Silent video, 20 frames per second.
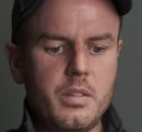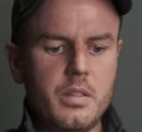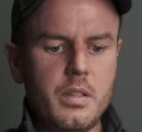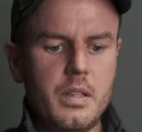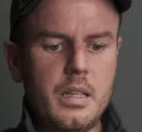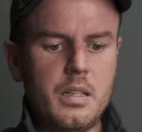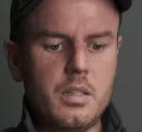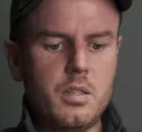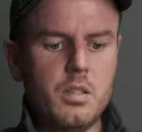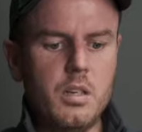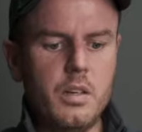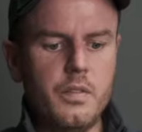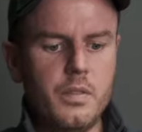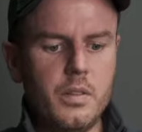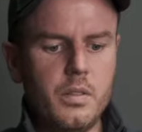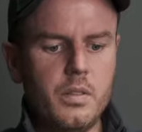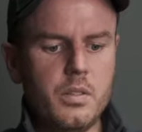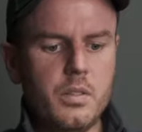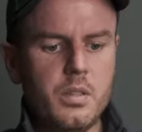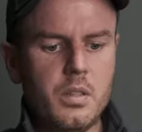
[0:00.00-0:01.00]
So that's
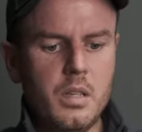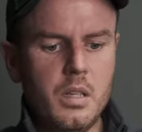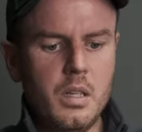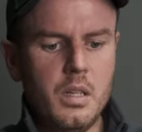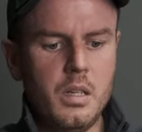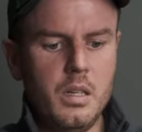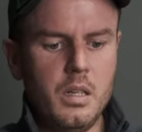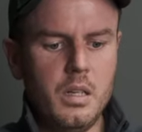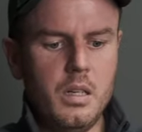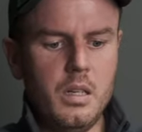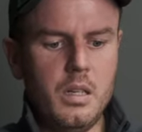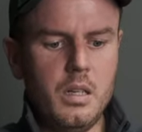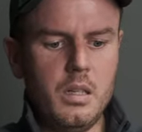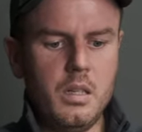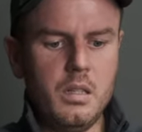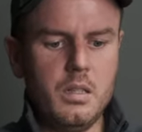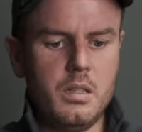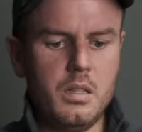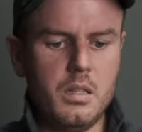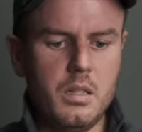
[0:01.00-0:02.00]
softened,
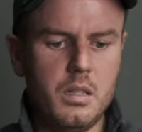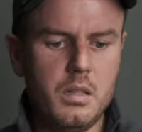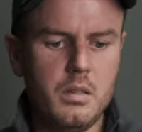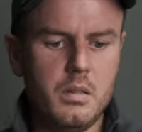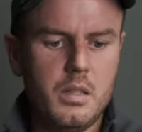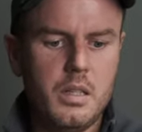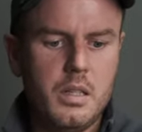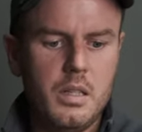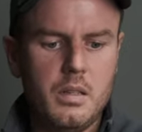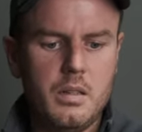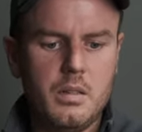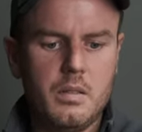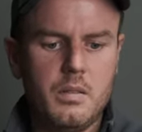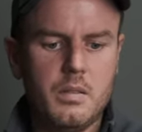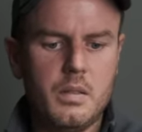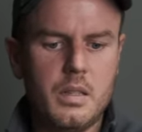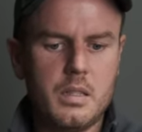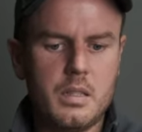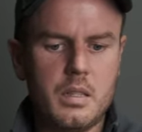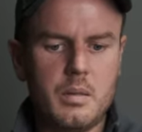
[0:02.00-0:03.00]
and yeah,
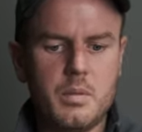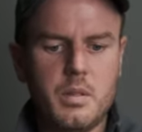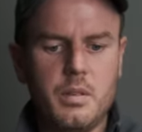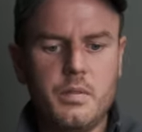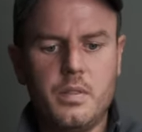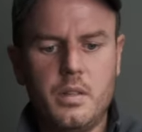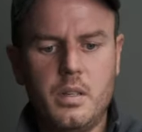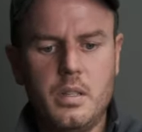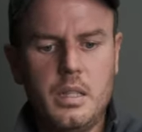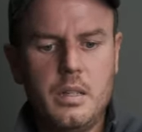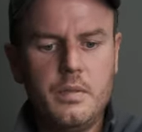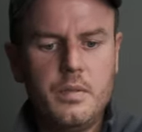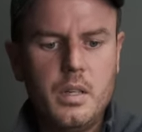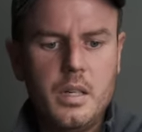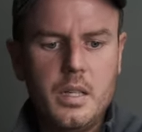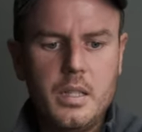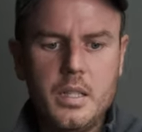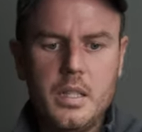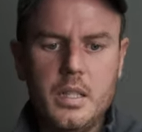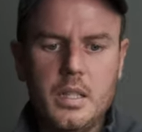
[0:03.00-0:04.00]
that's absolutely fine. I've
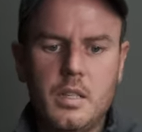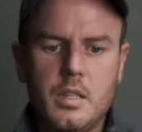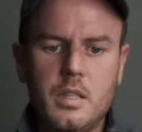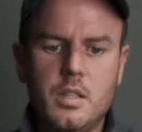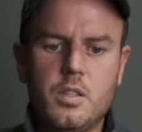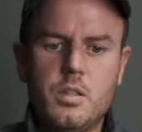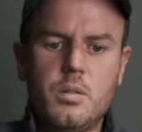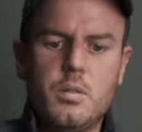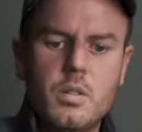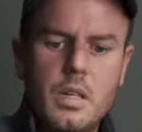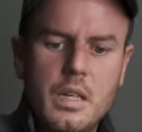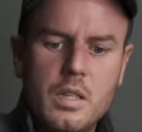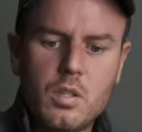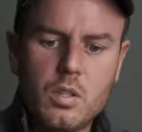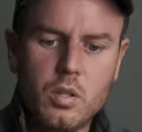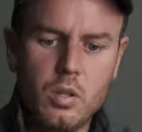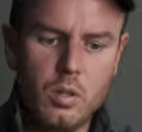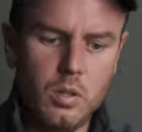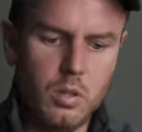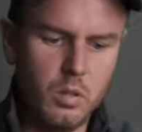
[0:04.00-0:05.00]
not had any issues
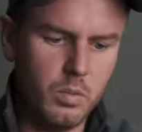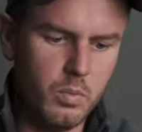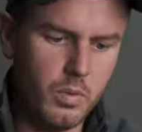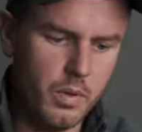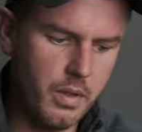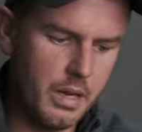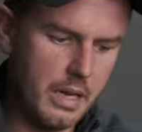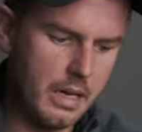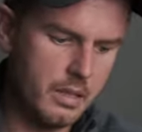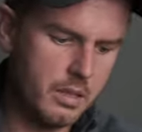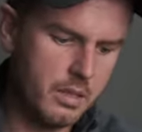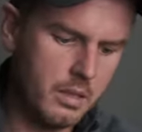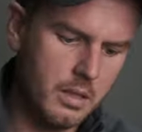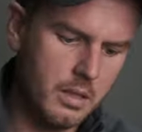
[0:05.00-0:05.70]
at all with that.